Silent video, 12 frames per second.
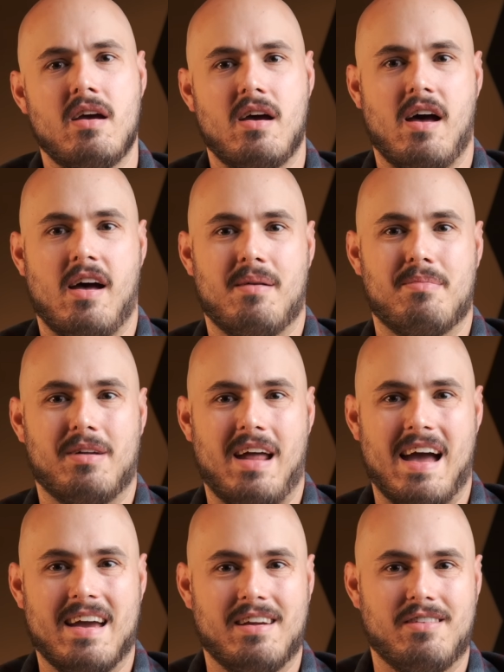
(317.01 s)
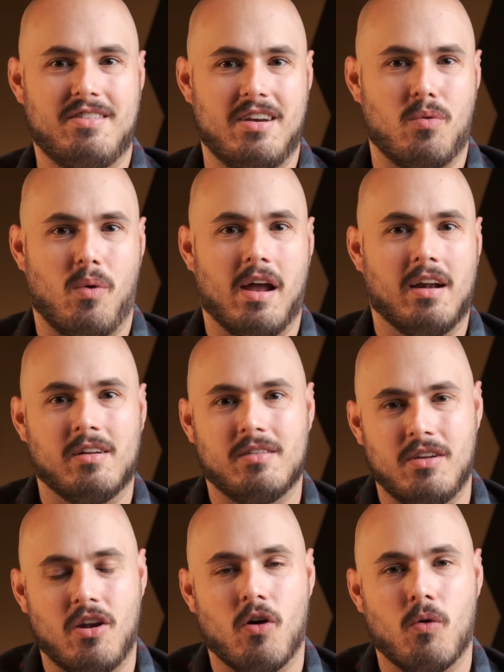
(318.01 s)
but I didn't want to,
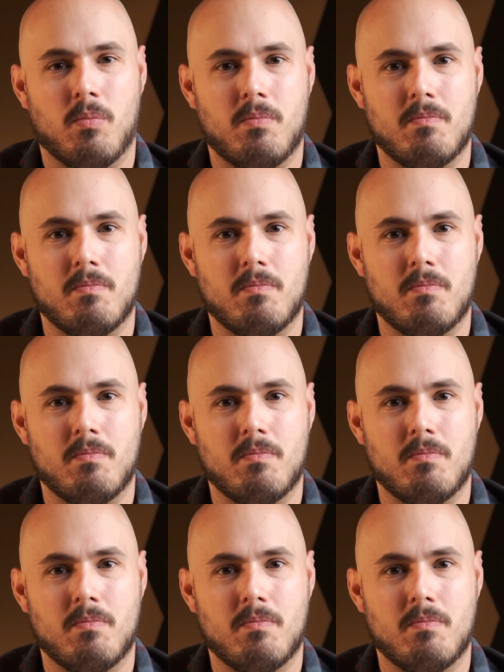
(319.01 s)
you know,